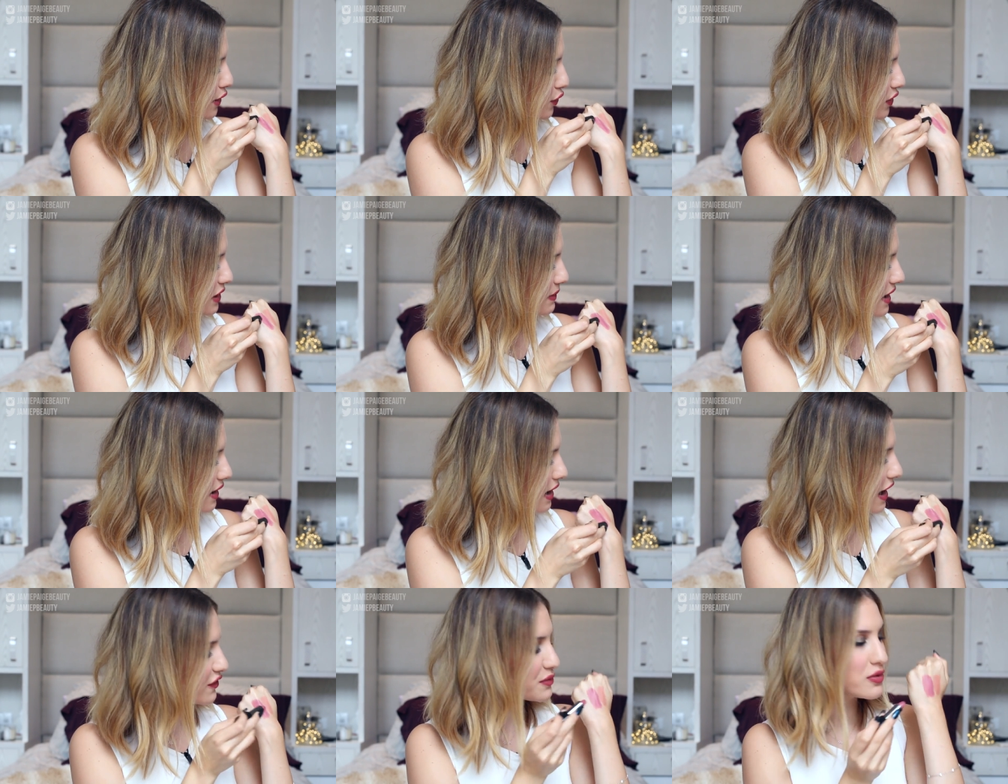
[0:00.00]
and creamy and
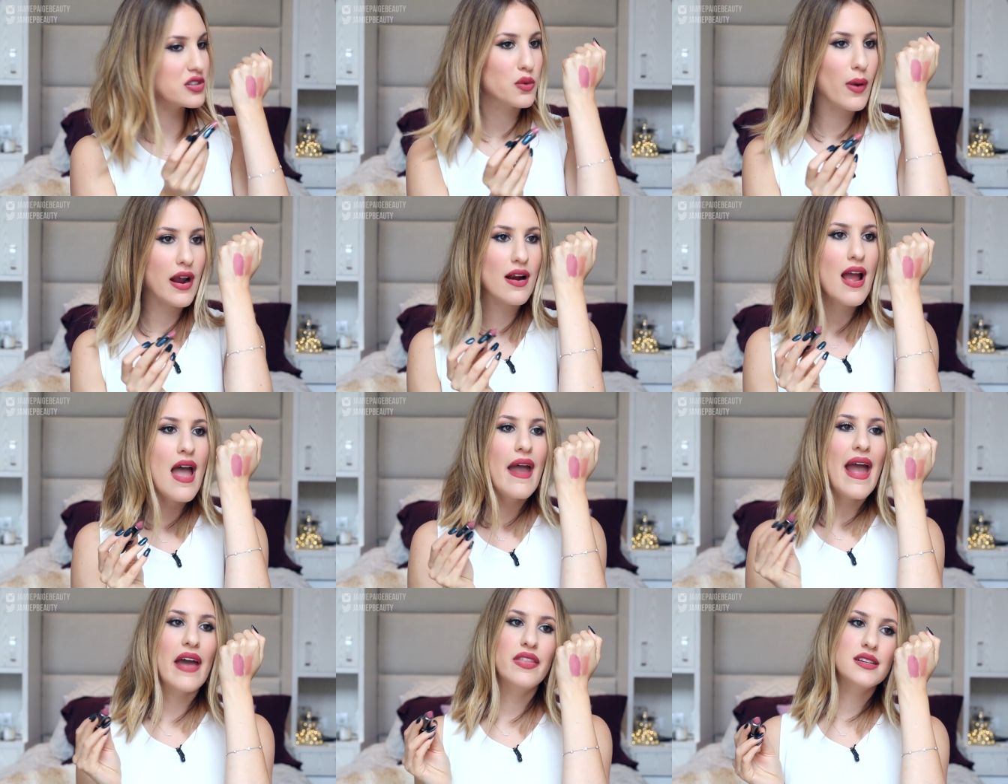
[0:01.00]
comfortable to wear.
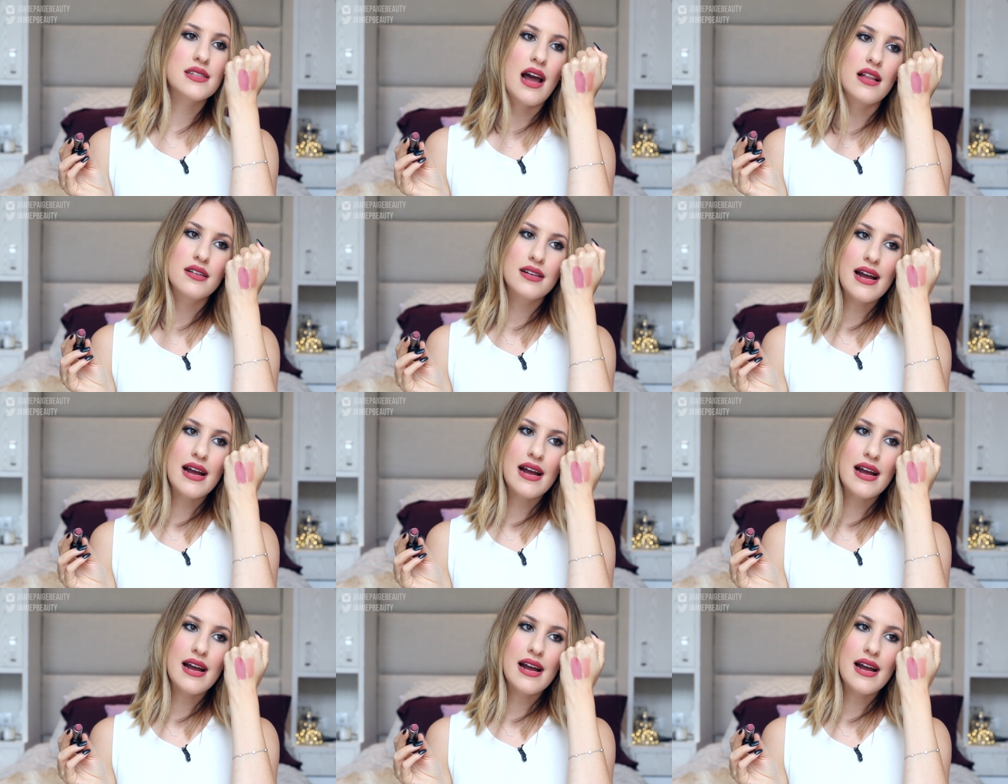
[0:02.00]
And this color,